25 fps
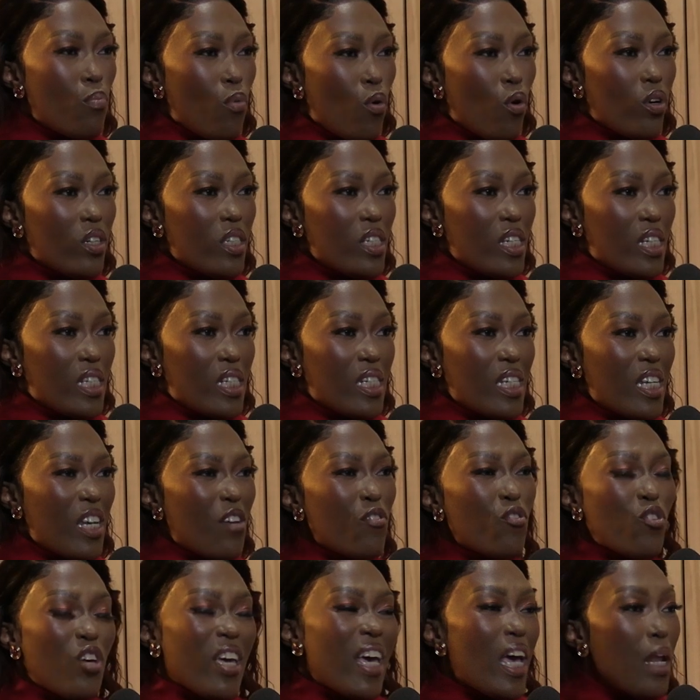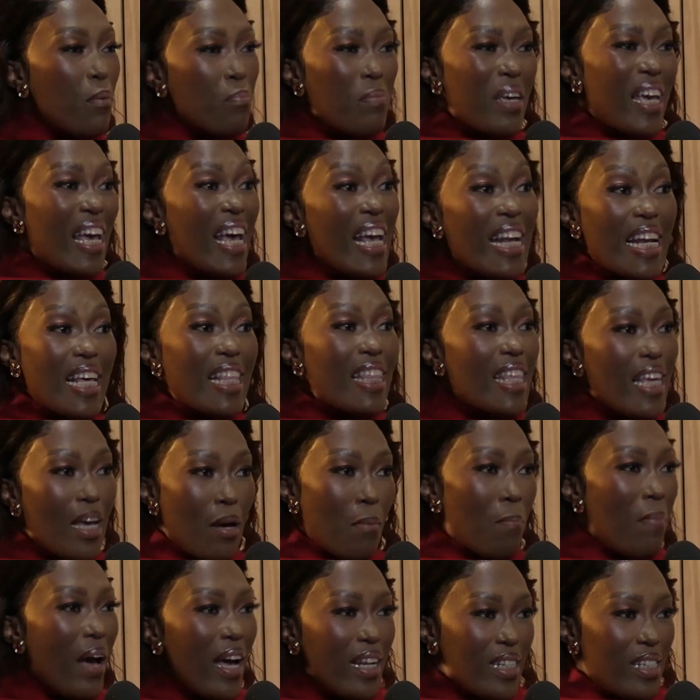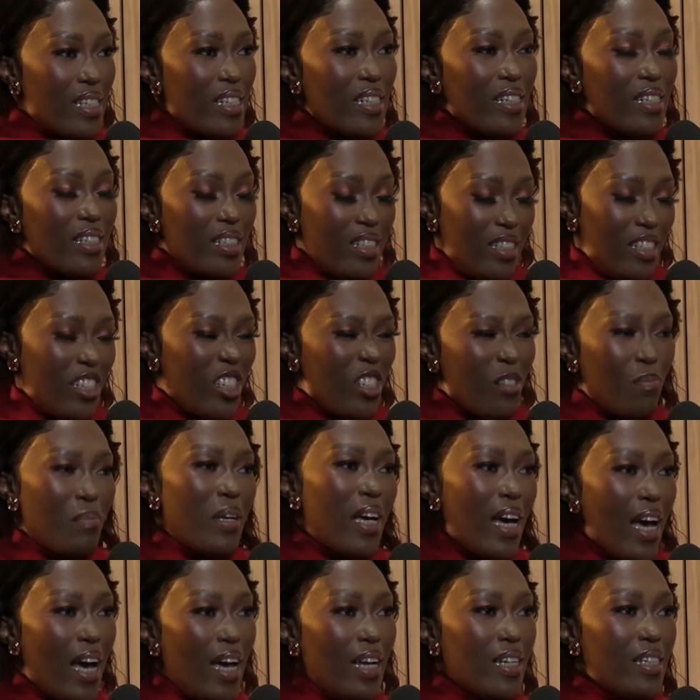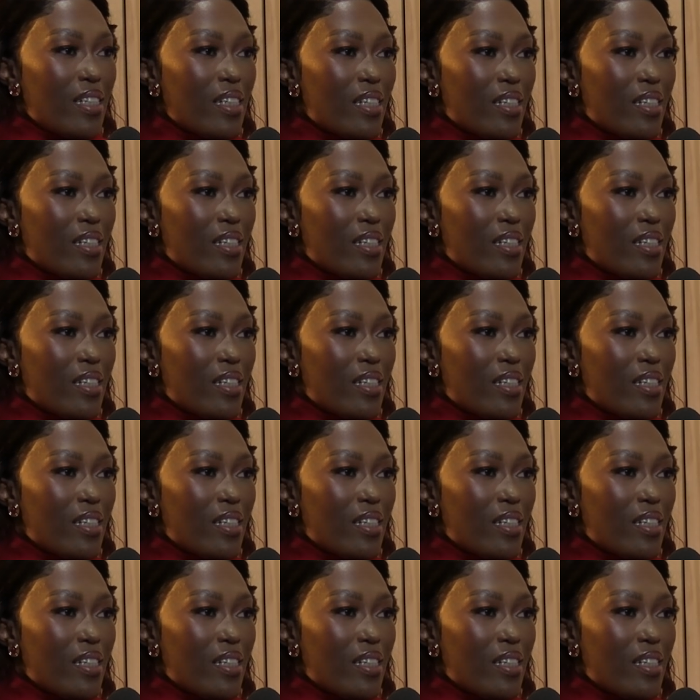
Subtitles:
important. If you can be anything, but just be kind.